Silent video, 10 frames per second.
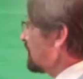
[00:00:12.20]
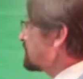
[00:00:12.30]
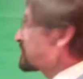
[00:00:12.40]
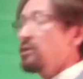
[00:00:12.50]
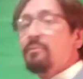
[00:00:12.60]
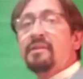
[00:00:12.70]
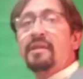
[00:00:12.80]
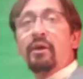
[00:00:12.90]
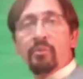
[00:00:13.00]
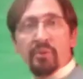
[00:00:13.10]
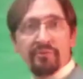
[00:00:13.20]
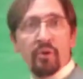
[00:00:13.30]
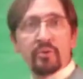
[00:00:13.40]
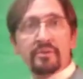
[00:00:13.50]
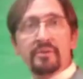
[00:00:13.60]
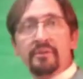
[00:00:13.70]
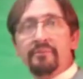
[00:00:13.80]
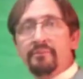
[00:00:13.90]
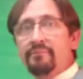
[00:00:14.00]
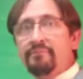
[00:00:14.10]
It's going to be terrible, folks.
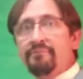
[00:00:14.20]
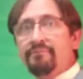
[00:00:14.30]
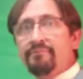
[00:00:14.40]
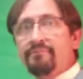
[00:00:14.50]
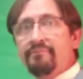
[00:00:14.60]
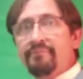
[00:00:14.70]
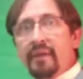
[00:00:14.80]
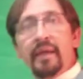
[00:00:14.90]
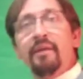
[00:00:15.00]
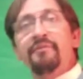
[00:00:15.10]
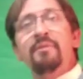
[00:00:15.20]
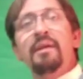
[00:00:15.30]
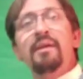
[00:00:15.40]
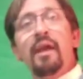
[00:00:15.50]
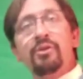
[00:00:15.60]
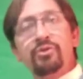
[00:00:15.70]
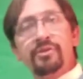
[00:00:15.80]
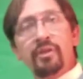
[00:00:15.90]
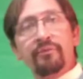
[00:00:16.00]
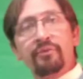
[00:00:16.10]
Enough to make you hate
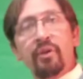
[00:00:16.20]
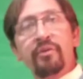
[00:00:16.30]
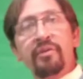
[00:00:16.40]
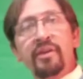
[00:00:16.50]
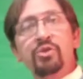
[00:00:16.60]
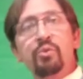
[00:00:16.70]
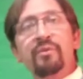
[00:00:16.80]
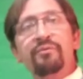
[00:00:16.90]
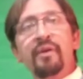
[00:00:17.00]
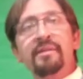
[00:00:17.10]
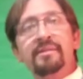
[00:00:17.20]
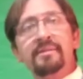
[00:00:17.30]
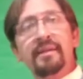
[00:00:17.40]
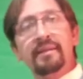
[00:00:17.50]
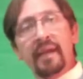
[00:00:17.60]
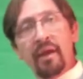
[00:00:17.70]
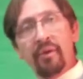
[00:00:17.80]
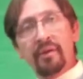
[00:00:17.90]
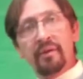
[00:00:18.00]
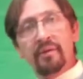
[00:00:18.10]
yourself for all the things you were afraid to say to
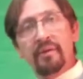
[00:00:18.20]
Karen.